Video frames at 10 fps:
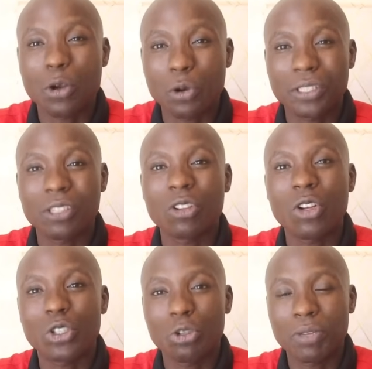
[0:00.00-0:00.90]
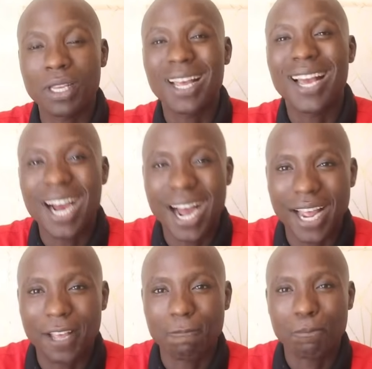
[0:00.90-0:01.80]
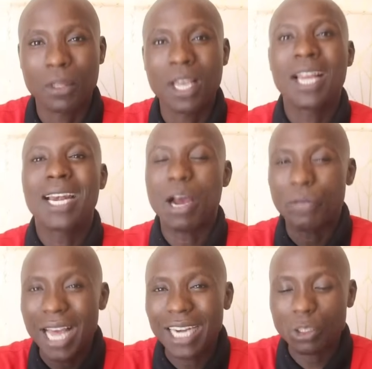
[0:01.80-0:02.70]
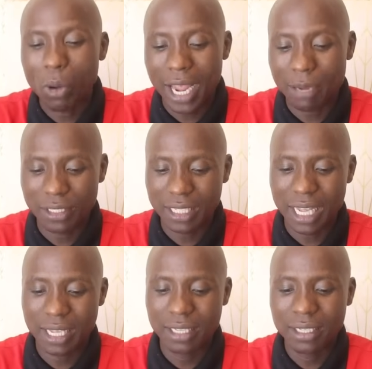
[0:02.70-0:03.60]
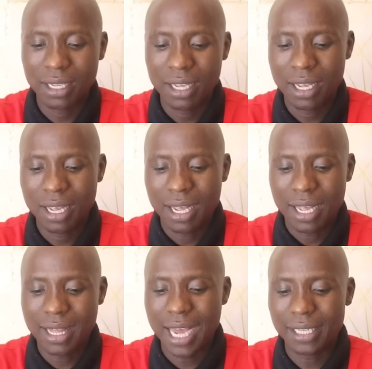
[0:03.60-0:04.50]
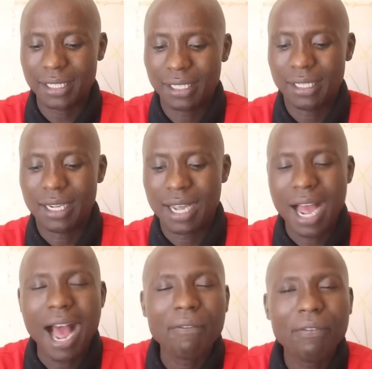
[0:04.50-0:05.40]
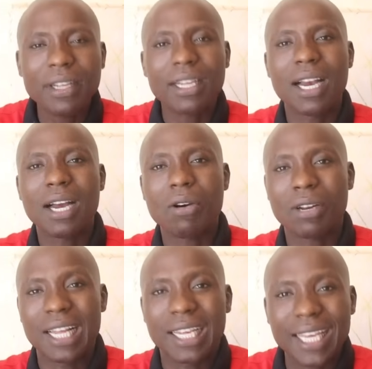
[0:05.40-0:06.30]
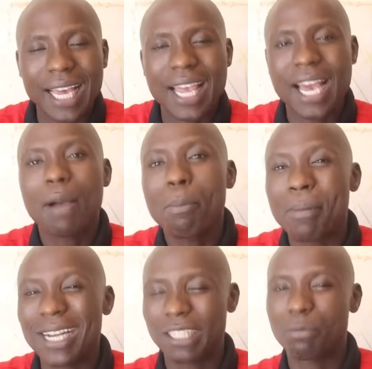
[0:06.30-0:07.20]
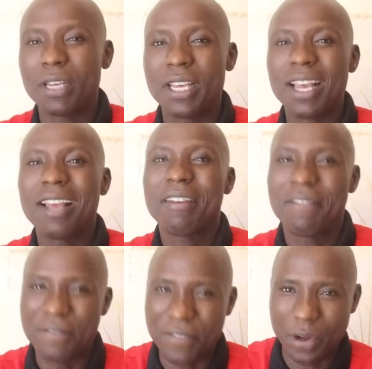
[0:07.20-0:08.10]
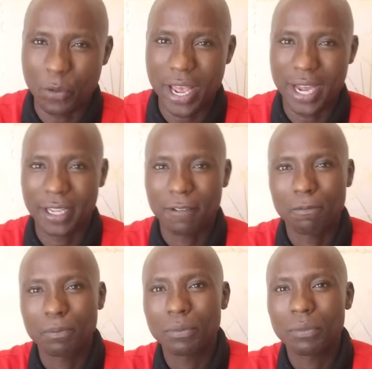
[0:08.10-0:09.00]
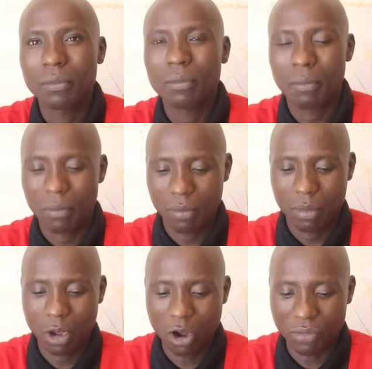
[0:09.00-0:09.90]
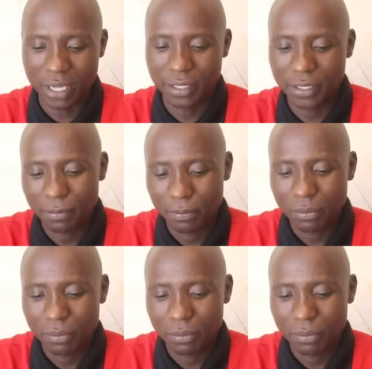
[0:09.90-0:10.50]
cost is going to be high. Now, that is why I'm saying that Africa, or rather Kenya, must be very wary of this.